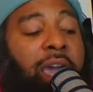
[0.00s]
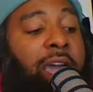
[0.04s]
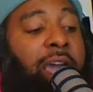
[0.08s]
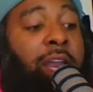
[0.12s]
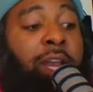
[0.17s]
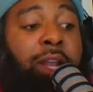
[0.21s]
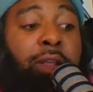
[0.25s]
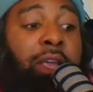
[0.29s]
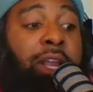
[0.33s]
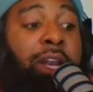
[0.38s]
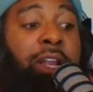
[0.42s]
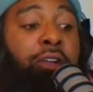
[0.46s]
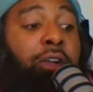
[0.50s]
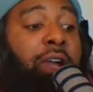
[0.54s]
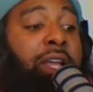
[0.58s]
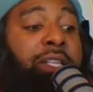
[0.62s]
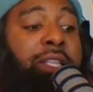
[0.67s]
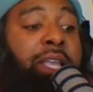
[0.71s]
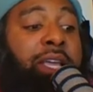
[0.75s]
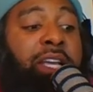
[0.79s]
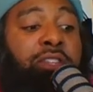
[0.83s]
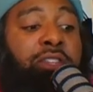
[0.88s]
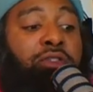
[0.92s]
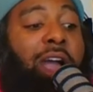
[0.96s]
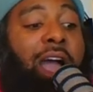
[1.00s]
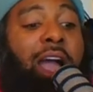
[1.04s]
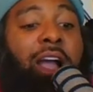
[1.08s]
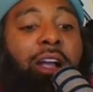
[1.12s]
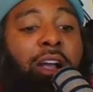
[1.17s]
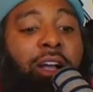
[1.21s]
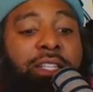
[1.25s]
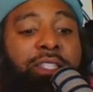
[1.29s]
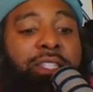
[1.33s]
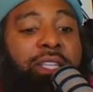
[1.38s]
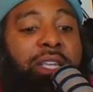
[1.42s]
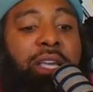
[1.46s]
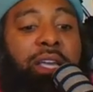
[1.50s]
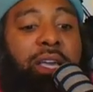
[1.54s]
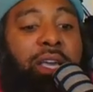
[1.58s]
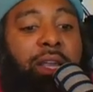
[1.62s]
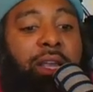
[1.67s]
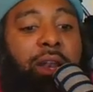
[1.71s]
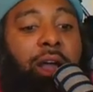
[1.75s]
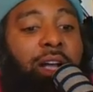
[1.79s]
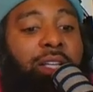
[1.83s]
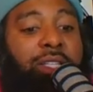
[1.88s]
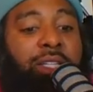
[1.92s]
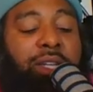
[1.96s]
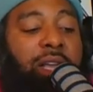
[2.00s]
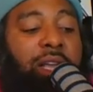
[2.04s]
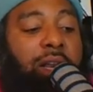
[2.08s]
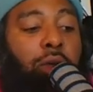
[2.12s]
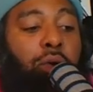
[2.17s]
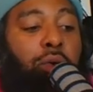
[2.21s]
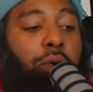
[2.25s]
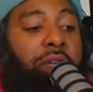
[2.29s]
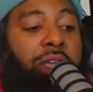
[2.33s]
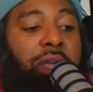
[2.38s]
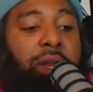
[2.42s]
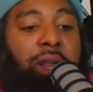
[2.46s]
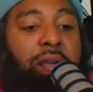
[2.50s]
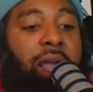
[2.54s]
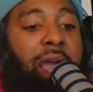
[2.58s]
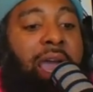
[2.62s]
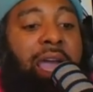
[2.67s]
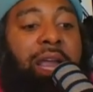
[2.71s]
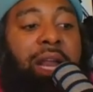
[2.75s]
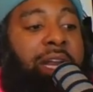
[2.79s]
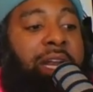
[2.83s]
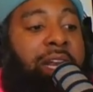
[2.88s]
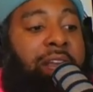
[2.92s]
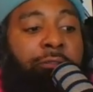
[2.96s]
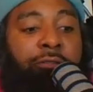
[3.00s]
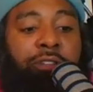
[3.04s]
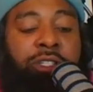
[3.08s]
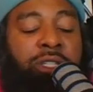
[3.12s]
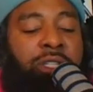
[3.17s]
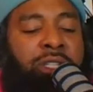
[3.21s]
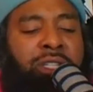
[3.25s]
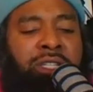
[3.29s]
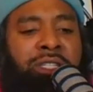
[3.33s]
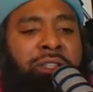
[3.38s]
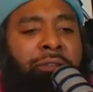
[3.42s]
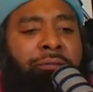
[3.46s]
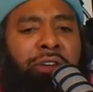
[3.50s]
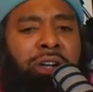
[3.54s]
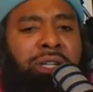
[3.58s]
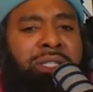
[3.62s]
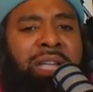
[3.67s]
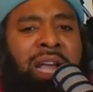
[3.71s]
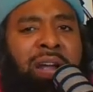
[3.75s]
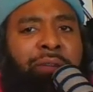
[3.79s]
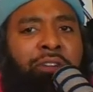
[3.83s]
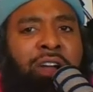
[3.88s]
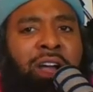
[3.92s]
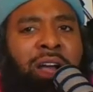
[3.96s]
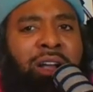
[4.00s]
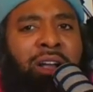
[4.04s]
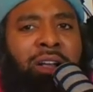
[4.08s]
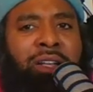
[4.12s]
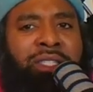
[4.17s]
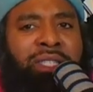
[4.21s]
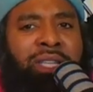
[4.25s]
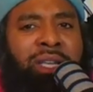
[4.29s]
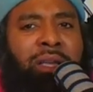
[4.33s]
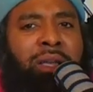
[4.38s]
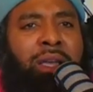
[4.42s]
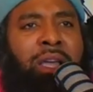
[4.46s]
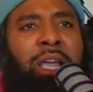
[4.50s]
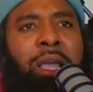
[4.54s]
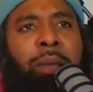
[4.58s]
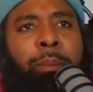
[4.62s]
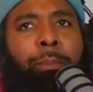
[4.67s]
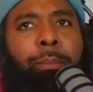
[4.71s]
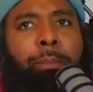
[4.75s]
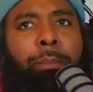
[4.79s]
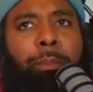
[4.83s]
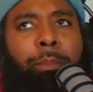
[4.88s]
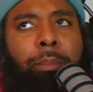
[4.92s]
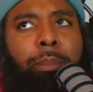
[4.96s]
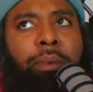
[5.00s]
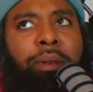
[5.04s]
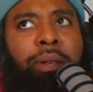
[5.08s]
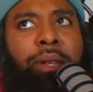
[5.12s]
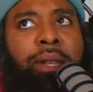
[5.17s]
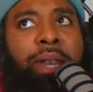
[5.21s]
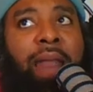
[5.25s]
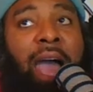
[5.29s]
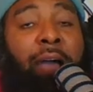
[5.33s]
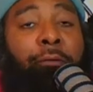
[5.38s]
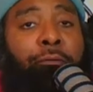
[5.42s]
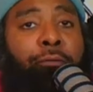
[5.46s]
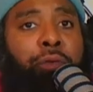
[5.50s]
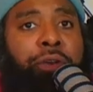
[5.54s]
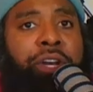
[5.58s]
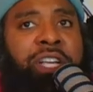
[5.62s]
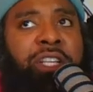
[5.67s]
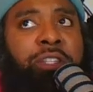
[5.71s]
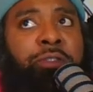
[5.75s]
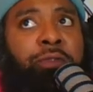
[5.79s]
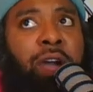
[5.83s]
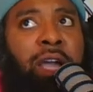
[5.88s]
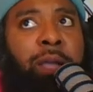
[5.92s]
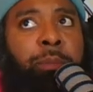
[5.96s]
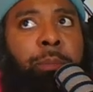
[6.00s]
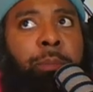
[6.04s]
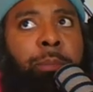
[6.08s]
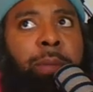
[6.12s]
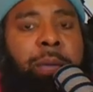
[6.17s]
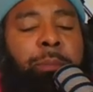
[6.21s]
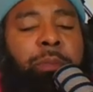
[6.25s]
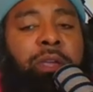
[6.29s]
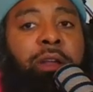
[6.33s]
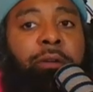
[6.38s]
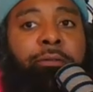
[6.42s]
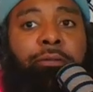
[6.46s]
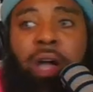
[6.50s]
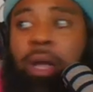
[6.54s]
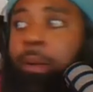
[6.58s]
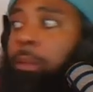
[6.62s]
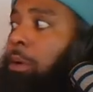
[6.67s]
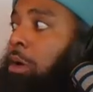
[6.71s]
And the crazy thing is Ryan Garcia and Oscar De La Hoya had their differences because the first time Ryan Garcia, not for this fight, but maybe fight.